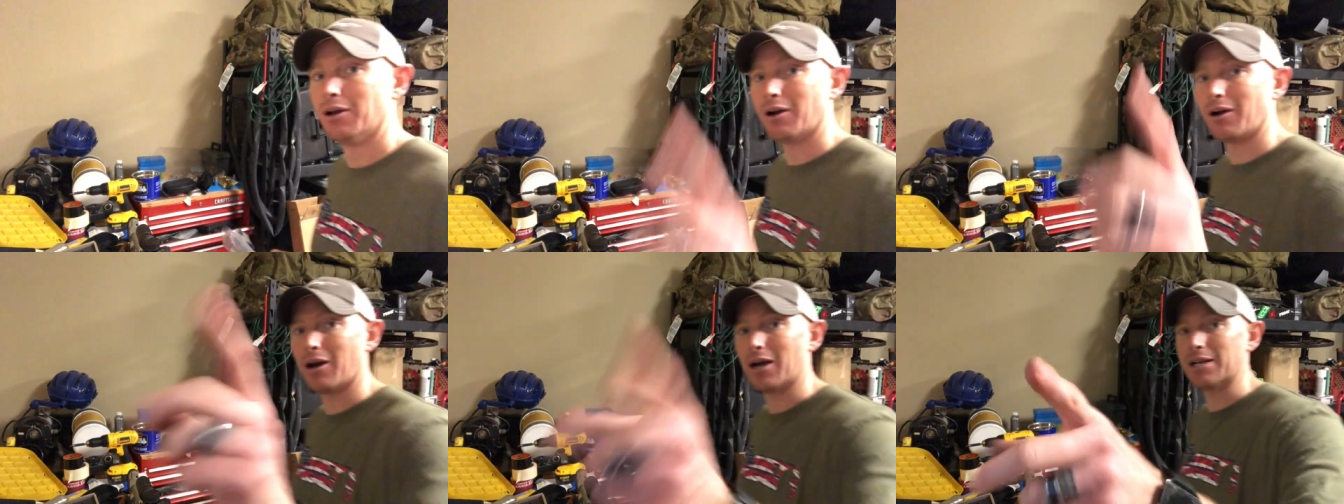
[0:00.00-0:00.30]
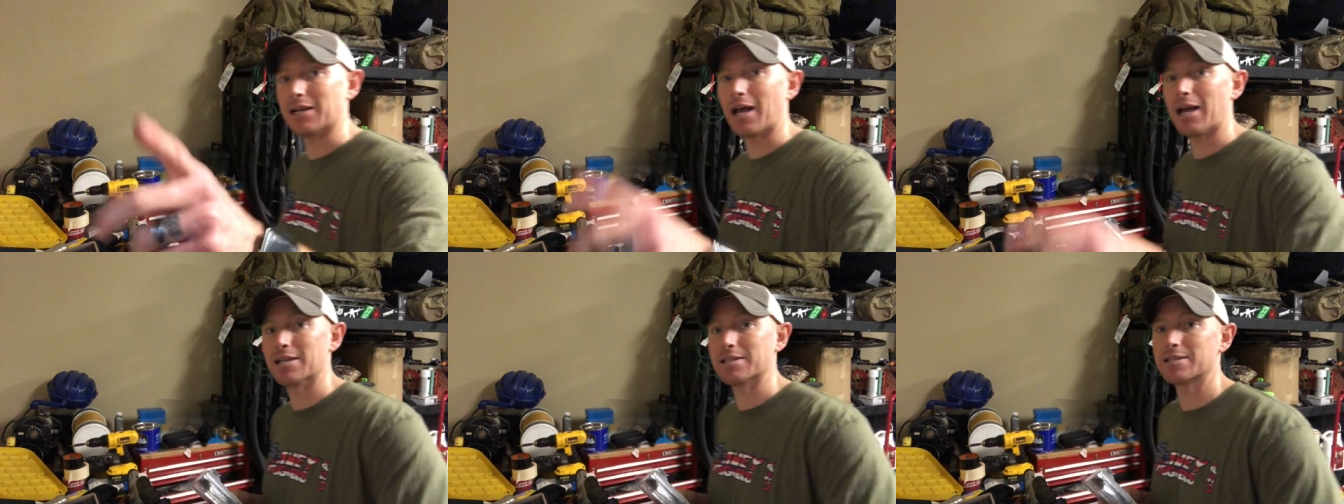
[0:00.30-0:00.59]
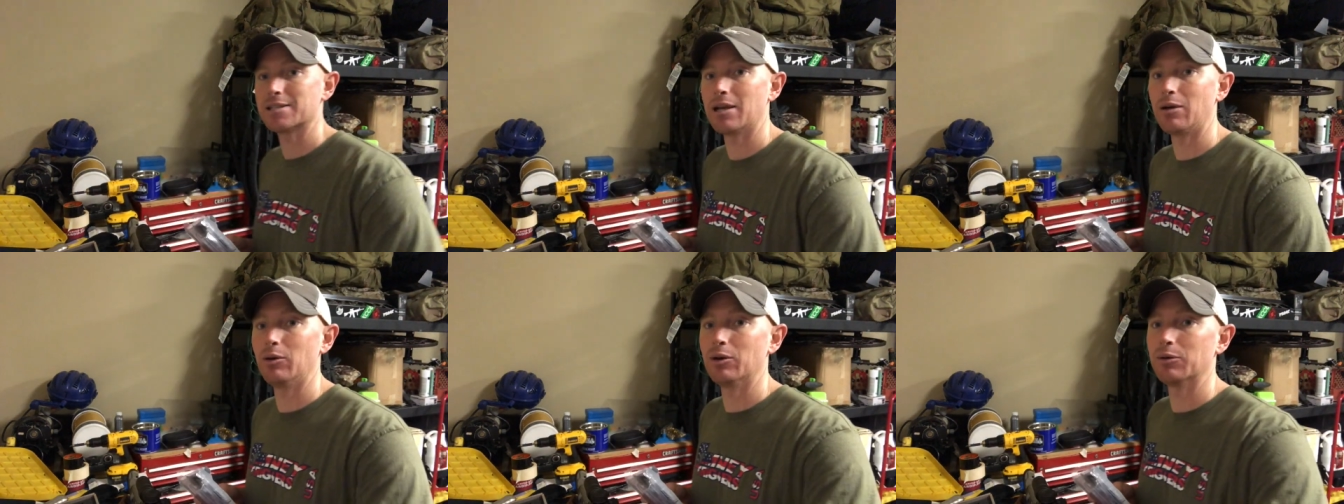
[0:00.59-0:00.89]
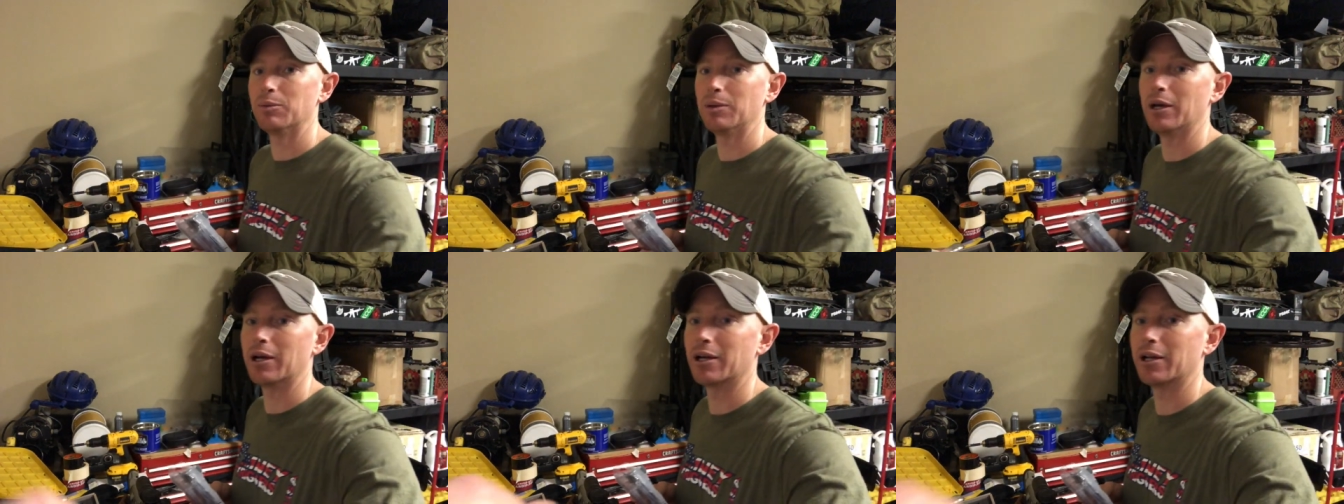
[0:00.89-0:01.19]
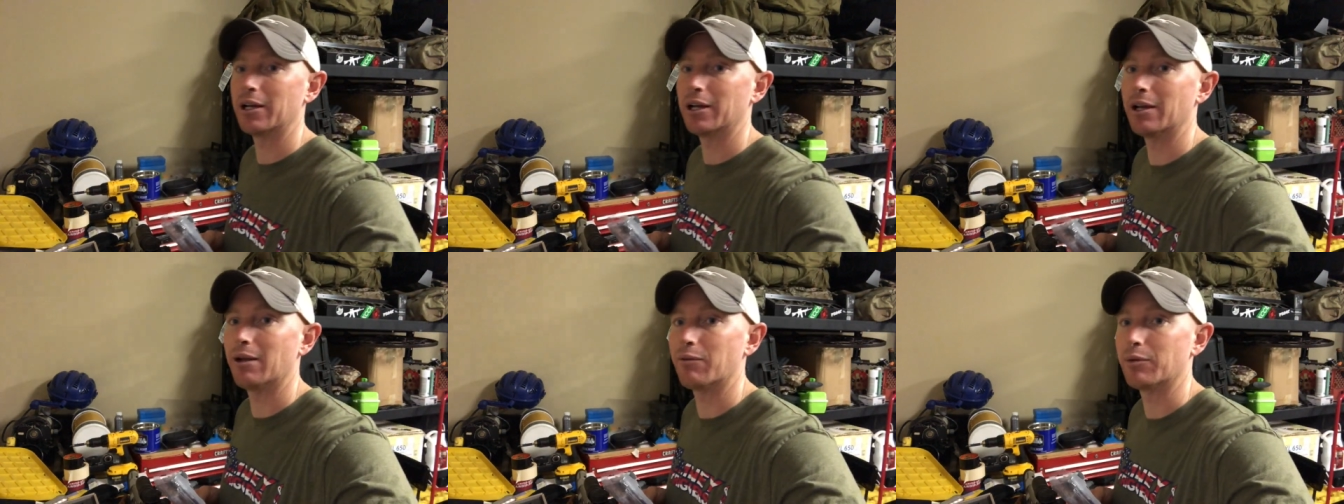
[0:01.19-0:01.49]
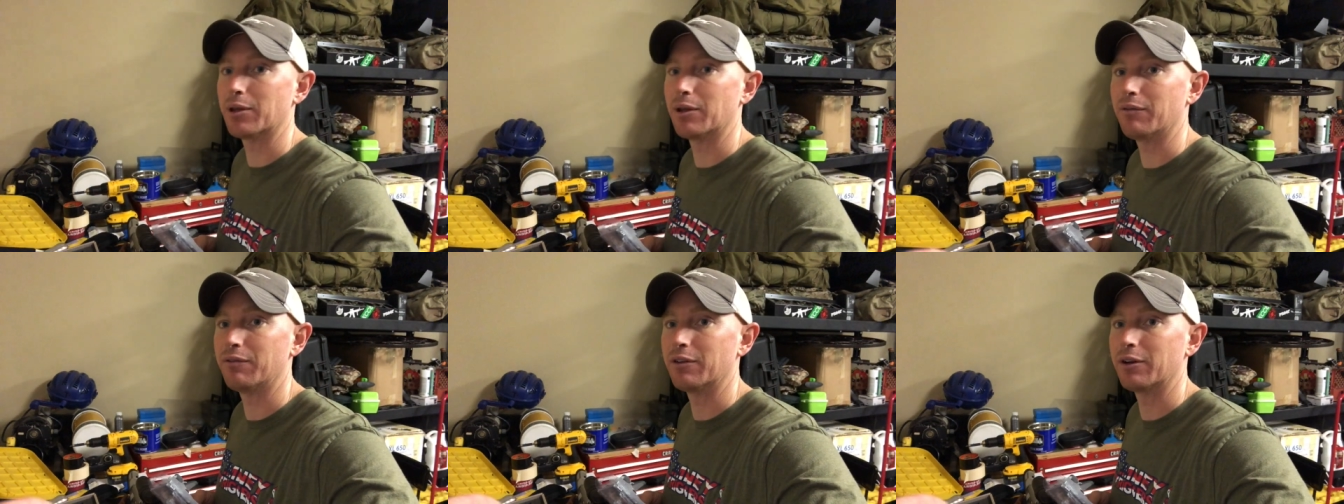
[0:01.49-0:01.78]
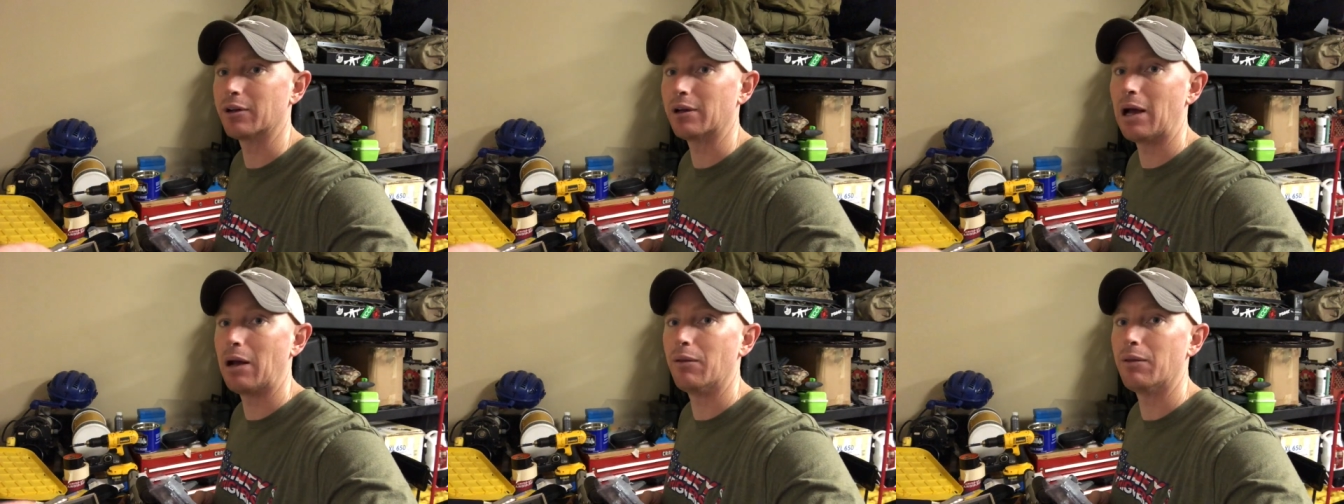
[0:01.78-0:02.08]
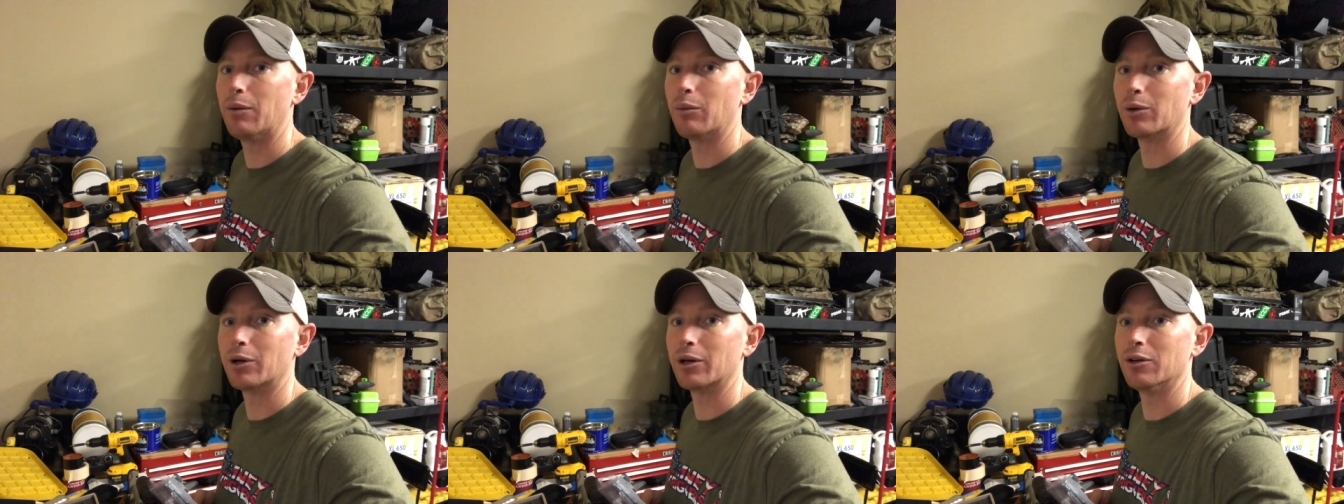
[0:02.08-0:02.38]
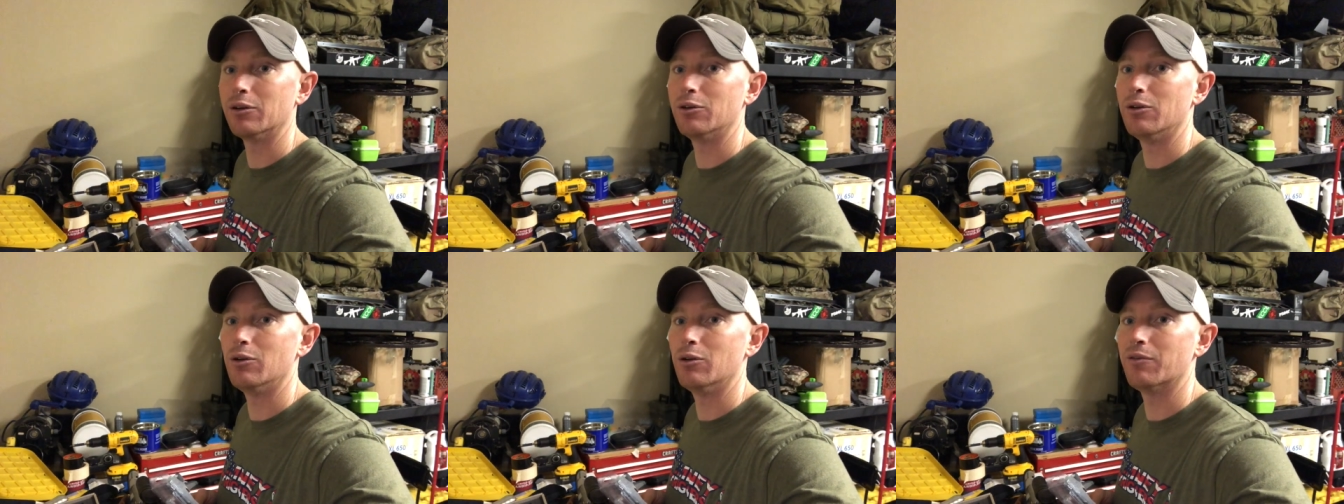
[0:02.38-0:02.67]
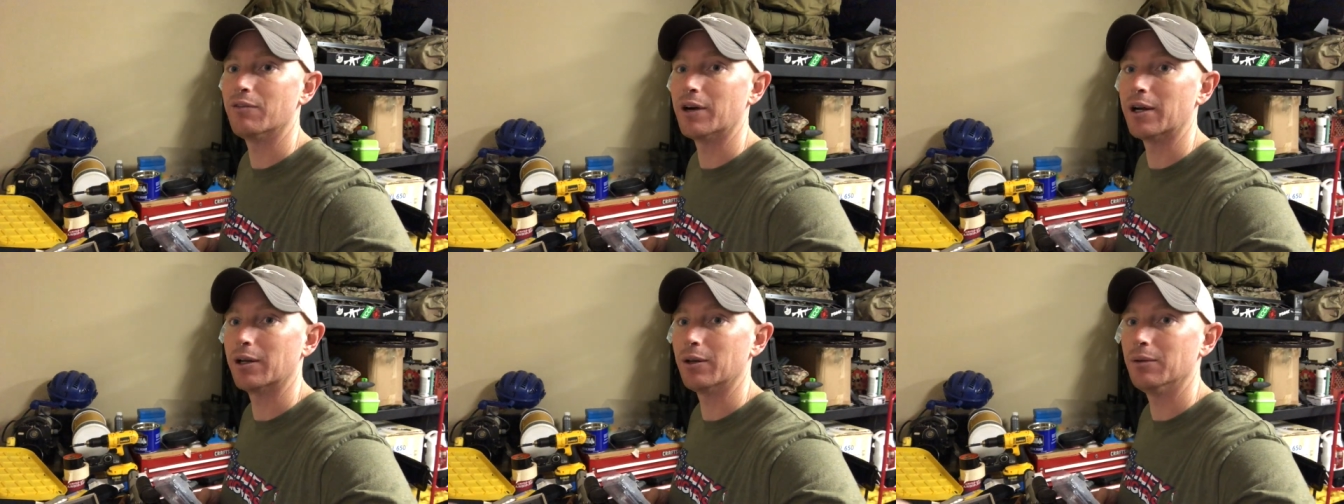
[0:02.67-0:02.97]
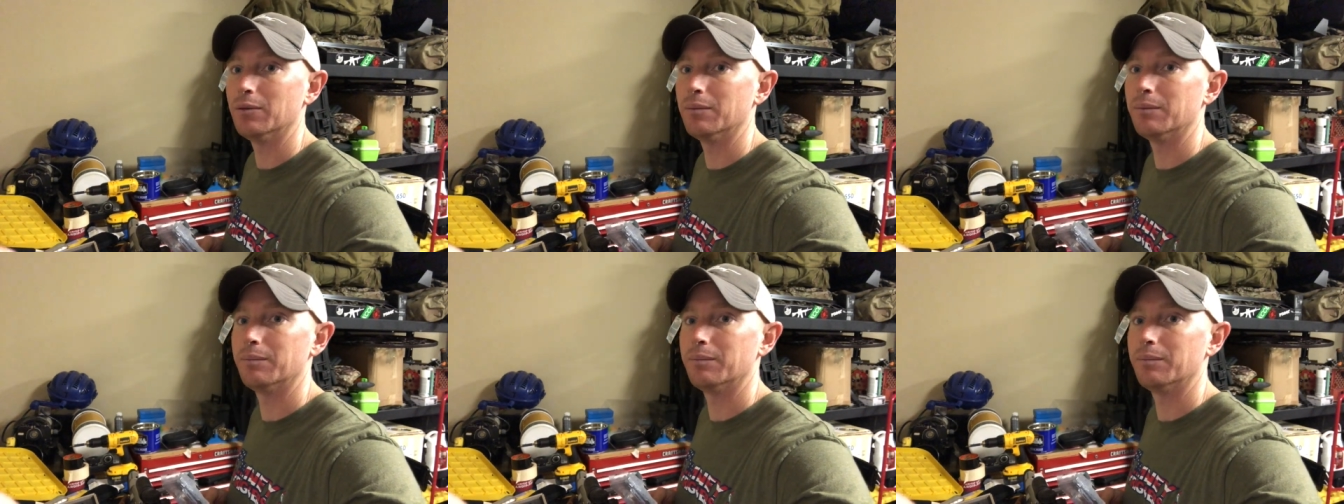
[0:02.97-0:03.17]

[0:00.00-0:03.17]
All right, guys, stay with me. I'm going to get everything figured out, and then we're going to do a final.